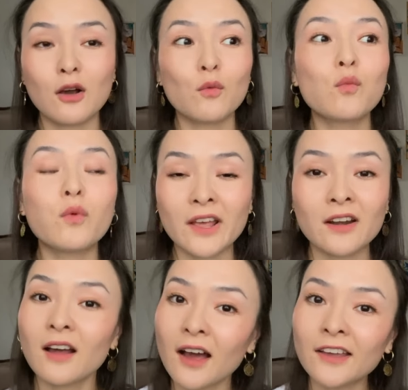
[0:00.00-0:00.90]

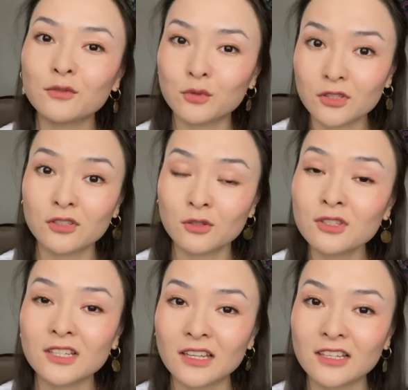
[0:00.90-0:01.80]
when I was
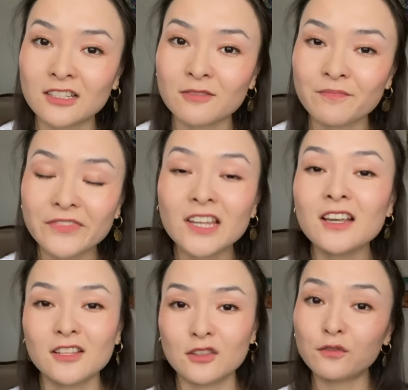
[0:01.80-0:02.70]
using it.
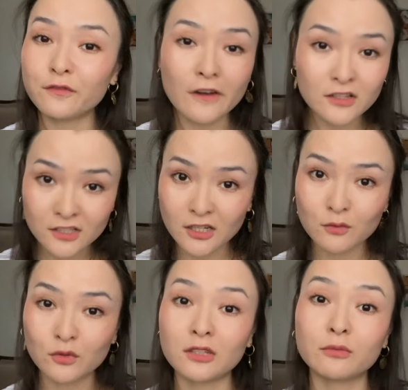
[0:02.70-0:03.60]
The first
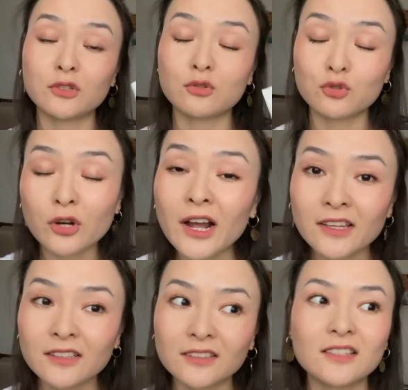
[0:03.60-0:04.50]
time when I was
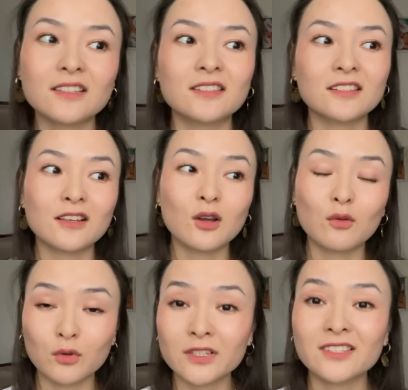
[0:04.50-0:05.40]
trying this
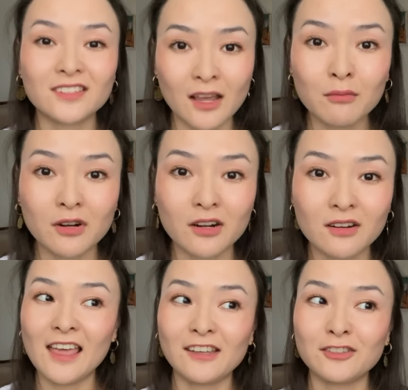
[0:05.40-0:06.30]
was
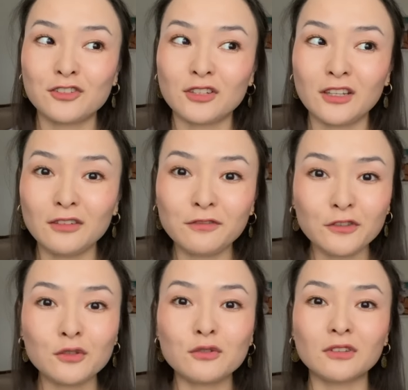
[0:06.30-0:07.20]
summer, and if
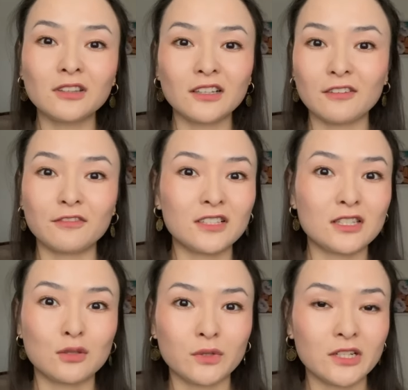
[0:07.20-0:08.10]
you live in
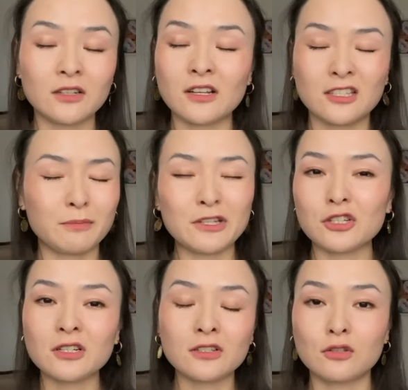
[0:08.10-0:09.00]
Sweden,
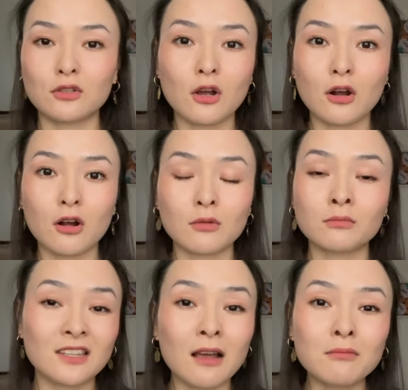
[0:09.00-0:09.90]
especially in
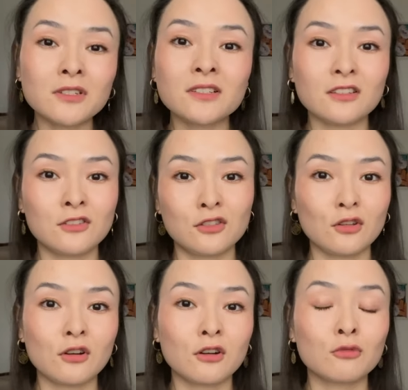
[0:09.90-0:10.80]
Stockholm, summers in
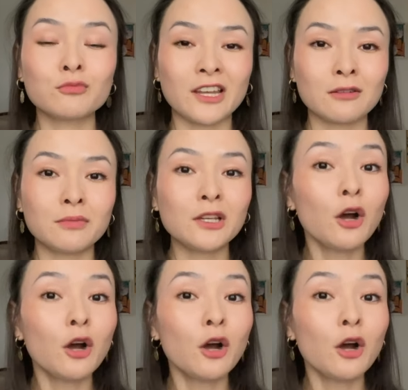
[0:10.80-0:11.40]
Stockholm can be